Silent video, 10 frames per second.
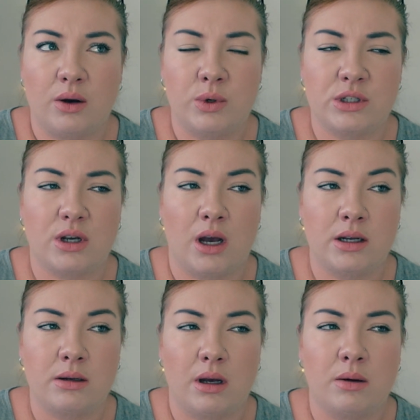which
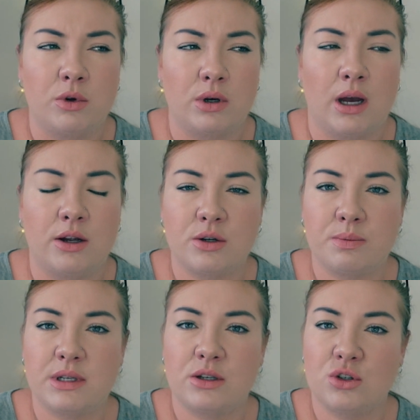I'm not
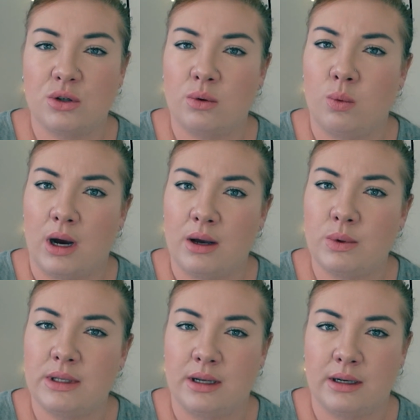100% sure why
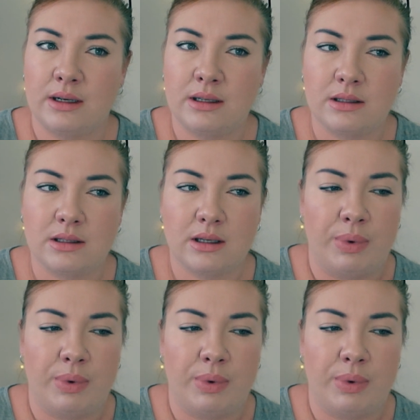we didn't.